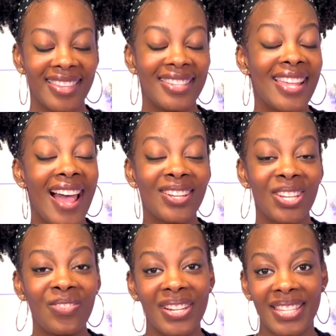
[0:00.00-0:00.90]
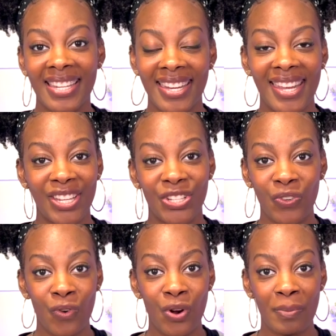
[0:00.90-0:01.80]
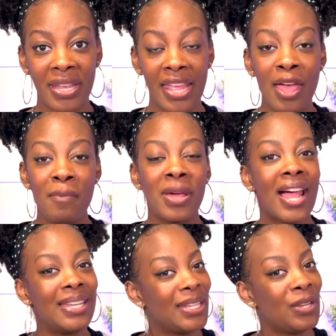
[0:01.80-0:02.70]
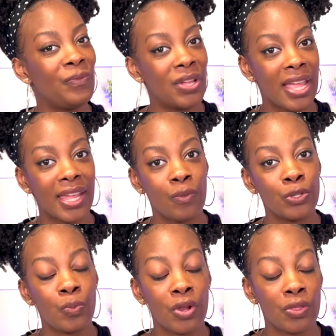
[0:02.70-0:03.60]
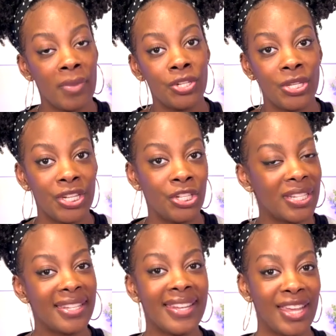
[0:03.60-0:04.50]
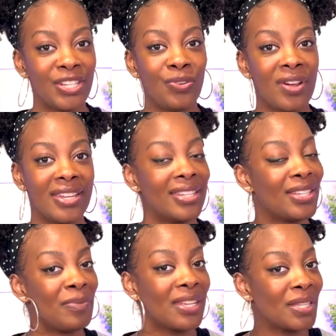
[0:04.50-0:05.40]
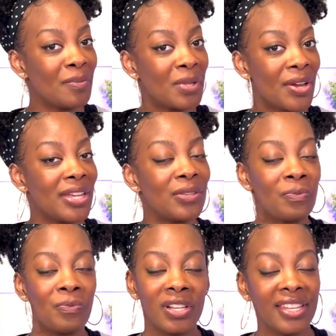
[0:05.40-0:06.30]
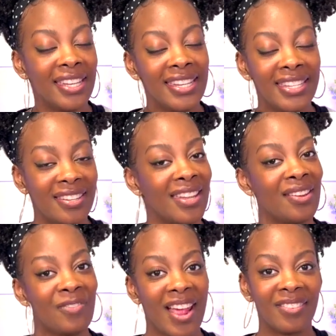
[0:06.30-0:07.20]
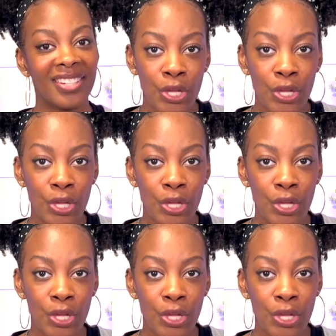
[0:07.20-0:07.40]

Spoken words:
This actually wasn't an issue for me, but I did feel like it was worth mentioning just in case you run into something similar. It's really easy to get around.